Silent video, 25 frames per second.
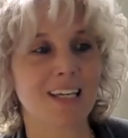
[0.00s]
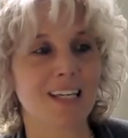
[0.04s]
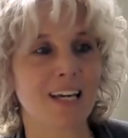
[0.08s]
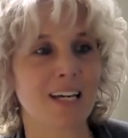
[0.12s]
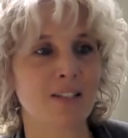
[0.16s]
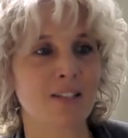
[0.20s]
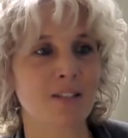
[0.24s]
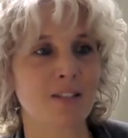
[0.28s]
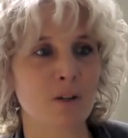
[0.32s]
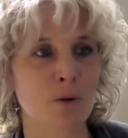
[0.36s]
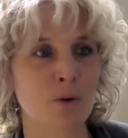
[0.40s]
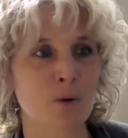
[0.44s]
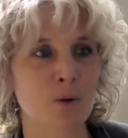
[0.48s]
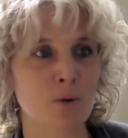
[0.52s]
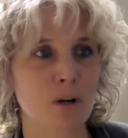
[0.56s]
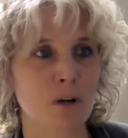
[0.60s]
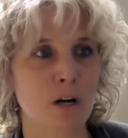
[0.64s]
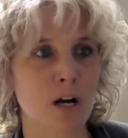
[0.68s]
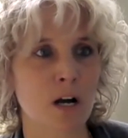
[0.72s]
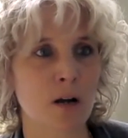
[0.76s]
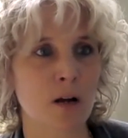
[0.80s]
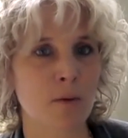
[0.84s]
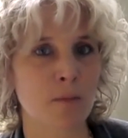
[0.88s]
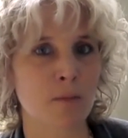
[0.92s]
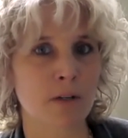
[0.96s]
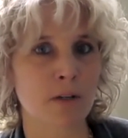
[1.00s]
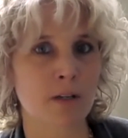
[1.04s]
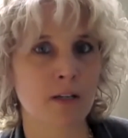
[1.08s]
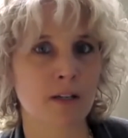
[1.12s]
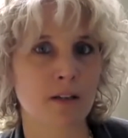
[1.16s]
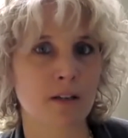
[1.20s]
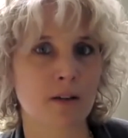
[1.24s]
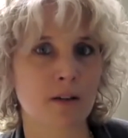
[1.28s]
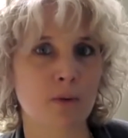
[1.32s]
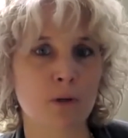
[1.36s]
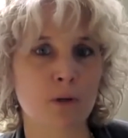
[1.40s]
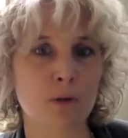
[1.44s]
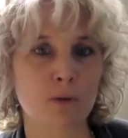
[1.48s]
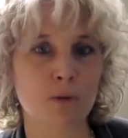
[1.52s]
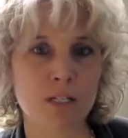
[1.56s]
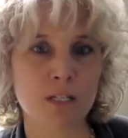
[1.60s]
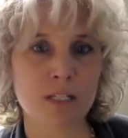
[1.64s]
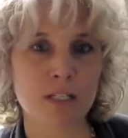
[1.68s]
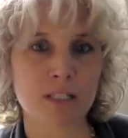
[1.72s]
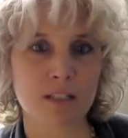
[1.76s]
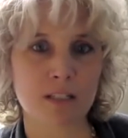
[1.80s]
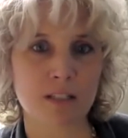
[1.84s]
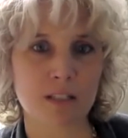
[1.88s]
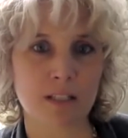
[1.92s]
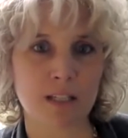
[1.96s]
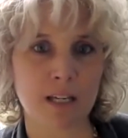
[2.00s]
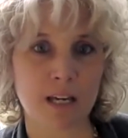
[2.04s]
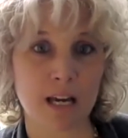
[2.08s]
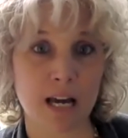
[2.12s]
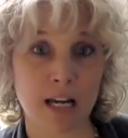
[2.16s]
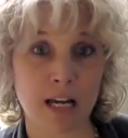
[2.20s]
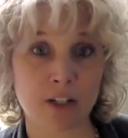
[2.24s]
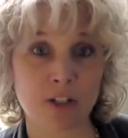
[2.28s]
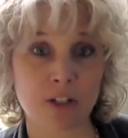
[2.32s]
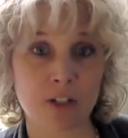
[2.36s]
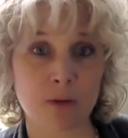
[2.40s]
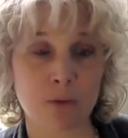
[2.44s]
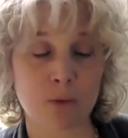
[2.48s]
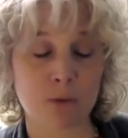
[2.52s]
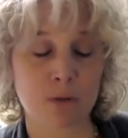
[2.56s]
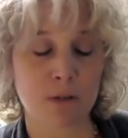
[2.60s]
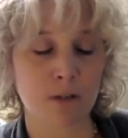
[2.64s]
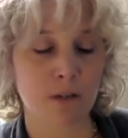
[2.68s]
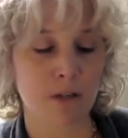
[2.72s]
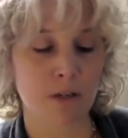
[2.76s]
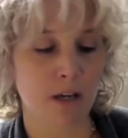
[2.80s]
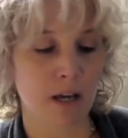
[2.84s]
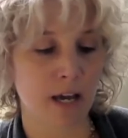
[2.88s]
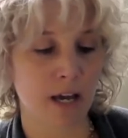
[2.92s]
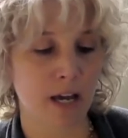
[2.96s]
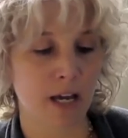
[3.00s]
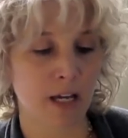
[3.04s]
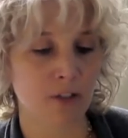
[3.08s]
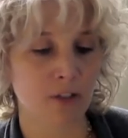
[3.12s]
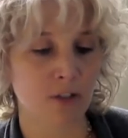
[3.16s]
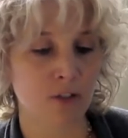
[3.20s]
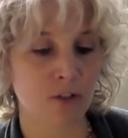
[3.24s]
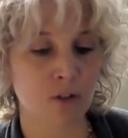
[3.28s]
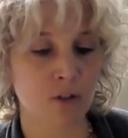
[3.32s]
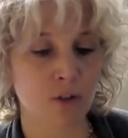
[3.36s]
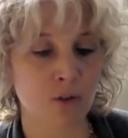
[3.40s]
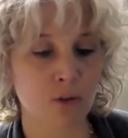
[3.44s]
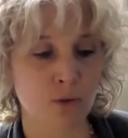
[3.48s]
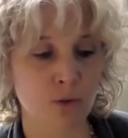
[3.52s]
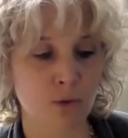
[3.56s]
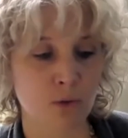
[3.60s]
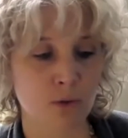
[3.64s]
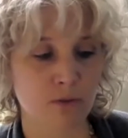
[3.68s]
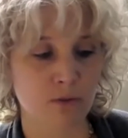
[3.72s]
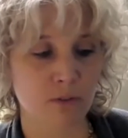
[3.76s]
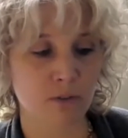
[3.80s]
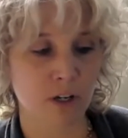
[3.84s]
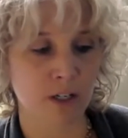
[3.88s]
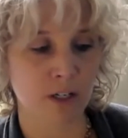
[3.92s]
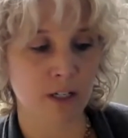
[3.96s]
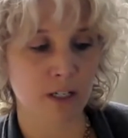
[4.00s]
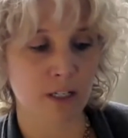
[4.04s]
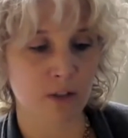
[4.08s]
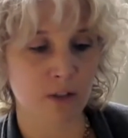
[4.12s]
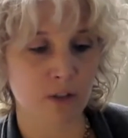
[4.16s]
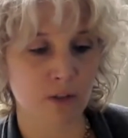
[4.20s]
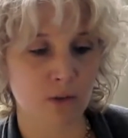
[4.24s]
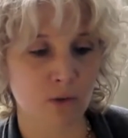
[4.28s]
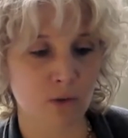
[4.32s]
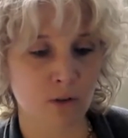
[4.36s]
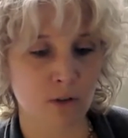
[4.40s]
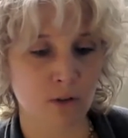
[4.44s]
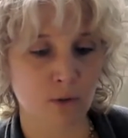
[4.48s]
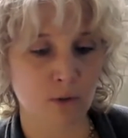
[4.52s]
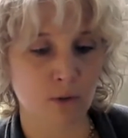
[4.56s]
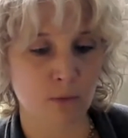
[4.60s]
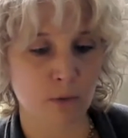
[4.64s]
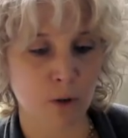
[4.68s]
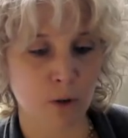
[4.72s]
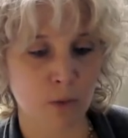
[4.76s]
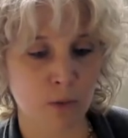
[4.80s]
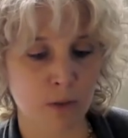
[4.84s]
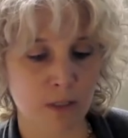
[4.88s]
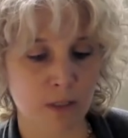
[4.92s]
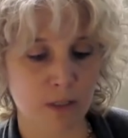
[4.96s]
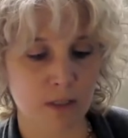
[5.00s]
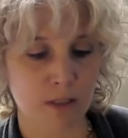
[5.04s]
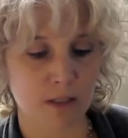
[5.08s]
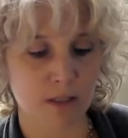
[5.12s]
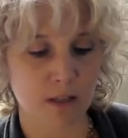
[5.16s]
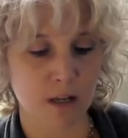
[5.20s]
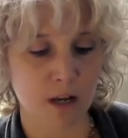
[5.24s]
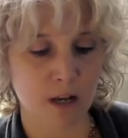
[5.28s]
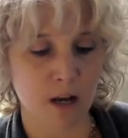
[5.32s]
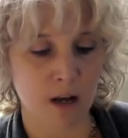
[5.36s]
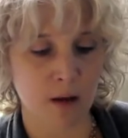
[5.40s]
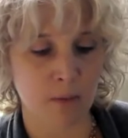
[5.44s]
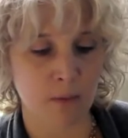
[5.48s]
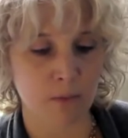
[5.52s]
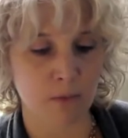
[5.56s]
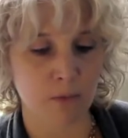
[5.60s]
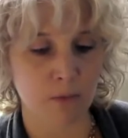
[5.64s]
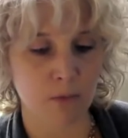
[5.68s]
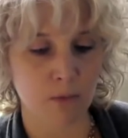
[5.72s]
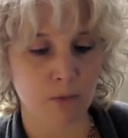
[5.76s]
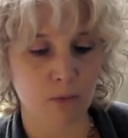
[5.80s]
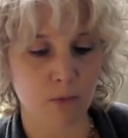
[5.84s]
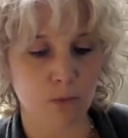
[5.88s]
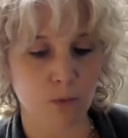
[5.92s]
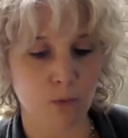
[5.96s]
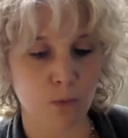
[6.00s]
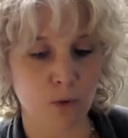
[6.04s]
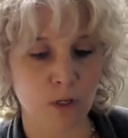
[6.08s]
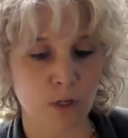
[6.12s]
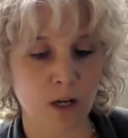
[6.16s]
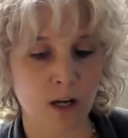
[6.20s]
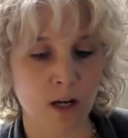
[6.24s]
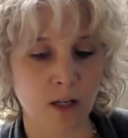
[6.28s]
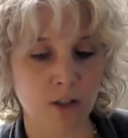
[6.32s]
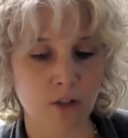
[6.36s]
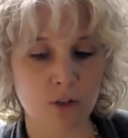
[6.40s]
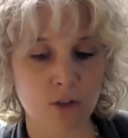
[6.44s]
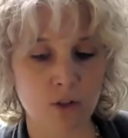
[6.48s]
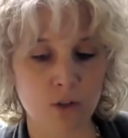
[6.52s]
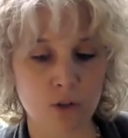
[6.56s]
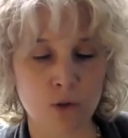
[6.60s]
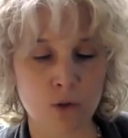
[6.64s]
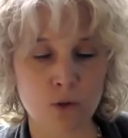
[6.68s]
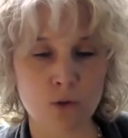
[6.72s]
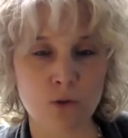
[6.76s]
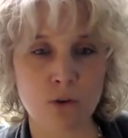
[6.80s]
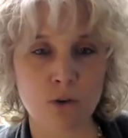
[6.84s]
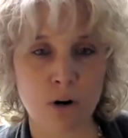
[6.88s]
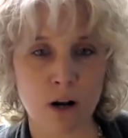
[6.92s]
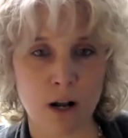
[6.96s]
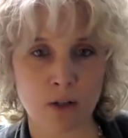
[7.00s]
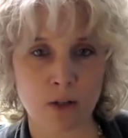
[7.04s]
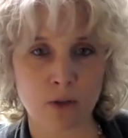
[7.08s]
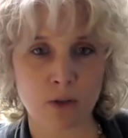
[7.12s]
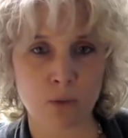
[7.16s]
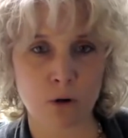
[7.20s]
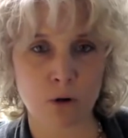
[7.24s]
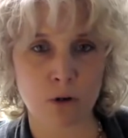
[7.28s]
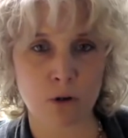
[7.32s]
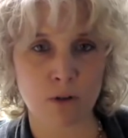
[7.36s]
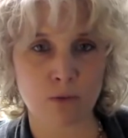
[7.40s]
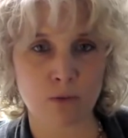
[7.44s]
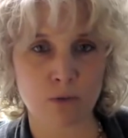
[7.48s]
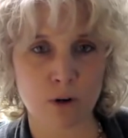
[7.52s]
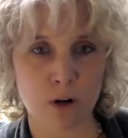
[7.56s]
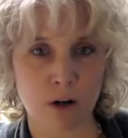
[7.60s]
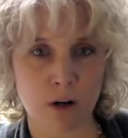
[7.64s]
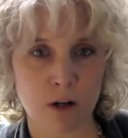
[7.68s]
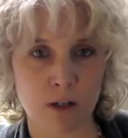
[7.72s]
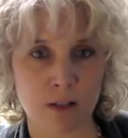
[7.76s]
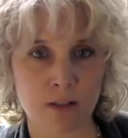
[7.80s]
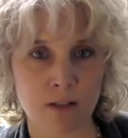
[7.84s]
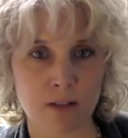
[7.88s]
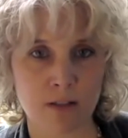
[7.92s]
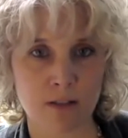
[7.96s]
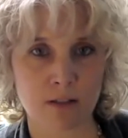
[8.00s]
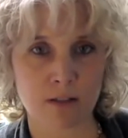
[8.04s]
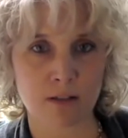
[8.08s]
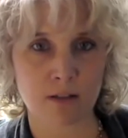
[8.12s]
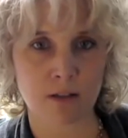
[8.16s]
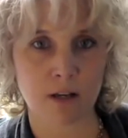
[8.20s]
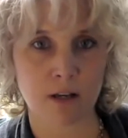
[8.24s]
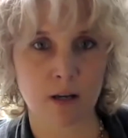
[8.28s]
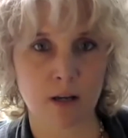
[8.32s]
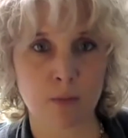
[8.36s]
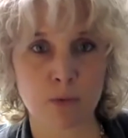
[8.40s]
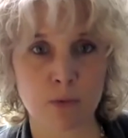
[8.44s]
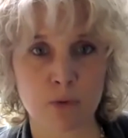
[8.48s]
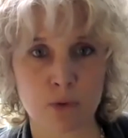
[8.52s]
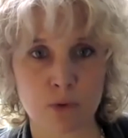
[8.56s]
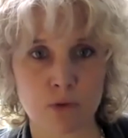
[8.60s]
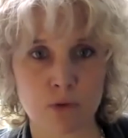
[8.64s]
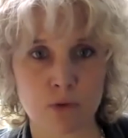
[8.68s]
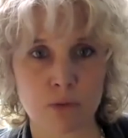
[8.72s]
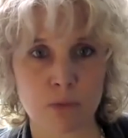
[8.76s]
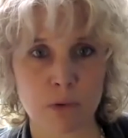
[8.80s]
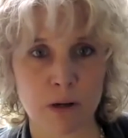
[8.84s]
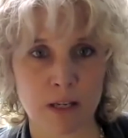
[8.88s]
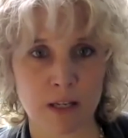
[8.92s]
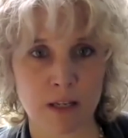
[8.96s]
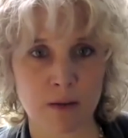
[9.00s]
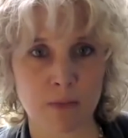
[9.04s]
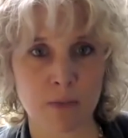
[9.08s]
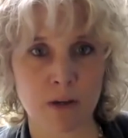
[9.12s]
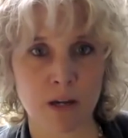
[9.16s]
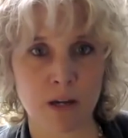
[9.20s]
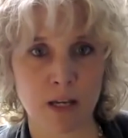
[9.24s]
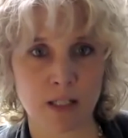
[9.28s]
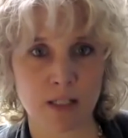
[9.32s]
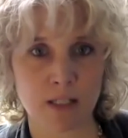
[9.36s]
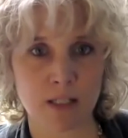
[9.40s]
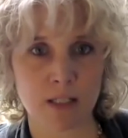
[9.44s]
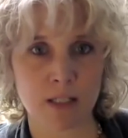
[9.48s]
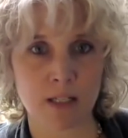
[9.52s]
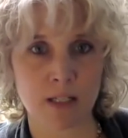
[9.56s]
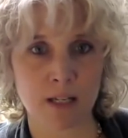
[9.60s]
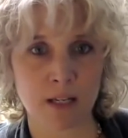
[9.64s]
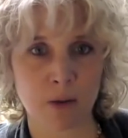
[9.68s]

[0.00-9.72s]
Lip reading: So we recently, we had two very historical moments. We got two groundwater rods approved by EPA and TDEC,